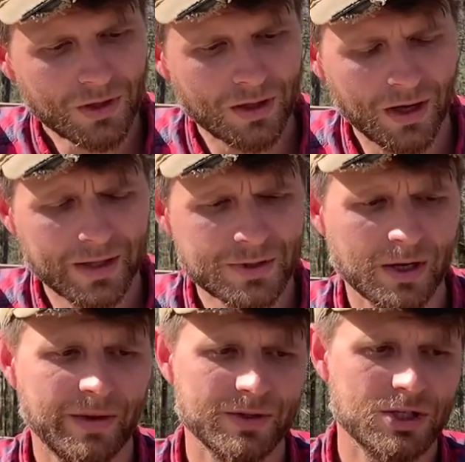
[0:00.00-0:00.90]
Let's talk
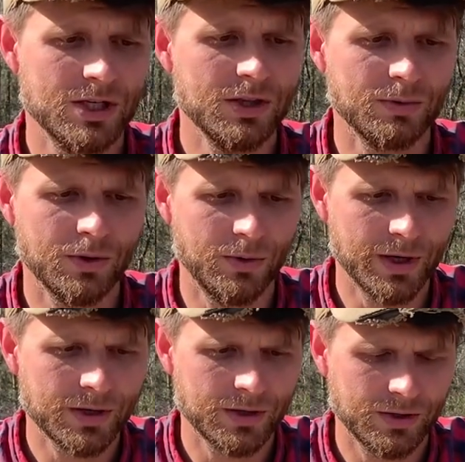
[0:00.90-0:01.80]
about the sheath real
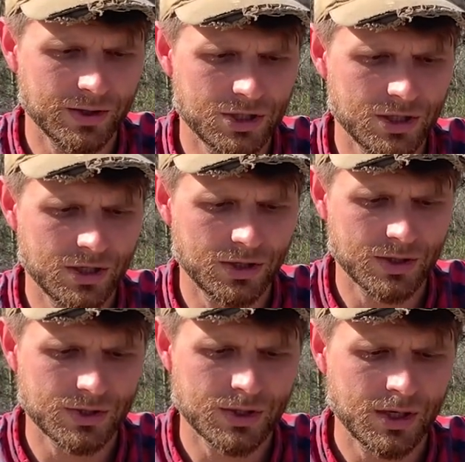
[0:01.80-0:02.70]
quick. The sheath
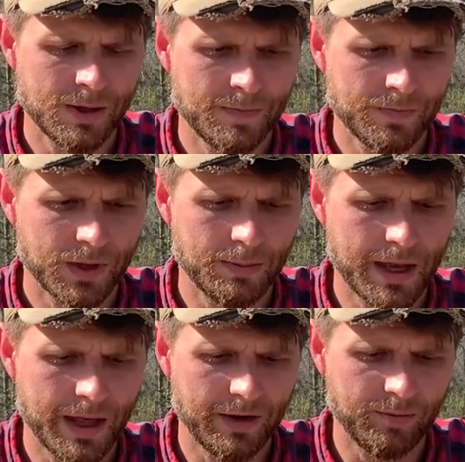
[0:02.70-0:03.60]
is
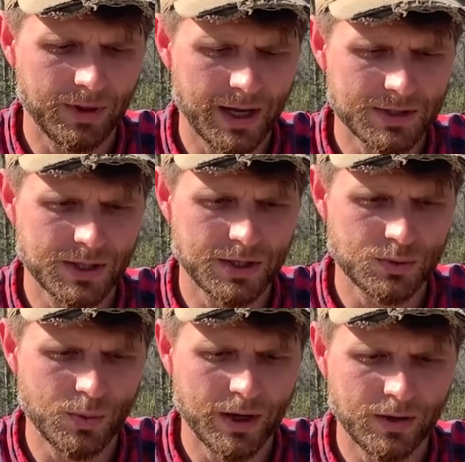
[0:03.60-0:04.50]
made out of plastic
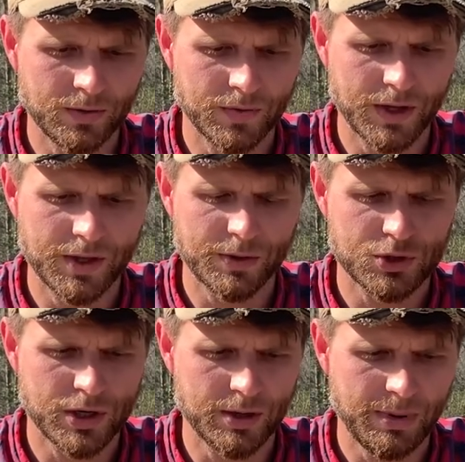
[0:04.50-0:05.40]
as well. I think they're
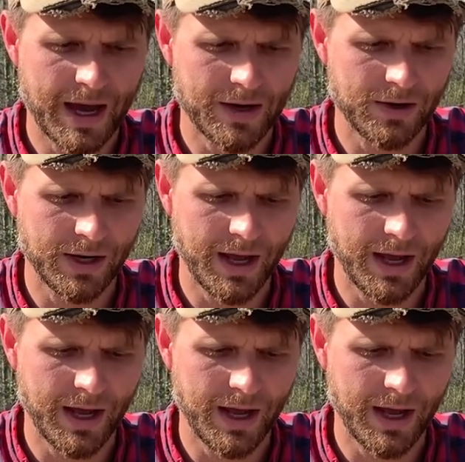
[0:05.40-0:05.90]
trying to pattern it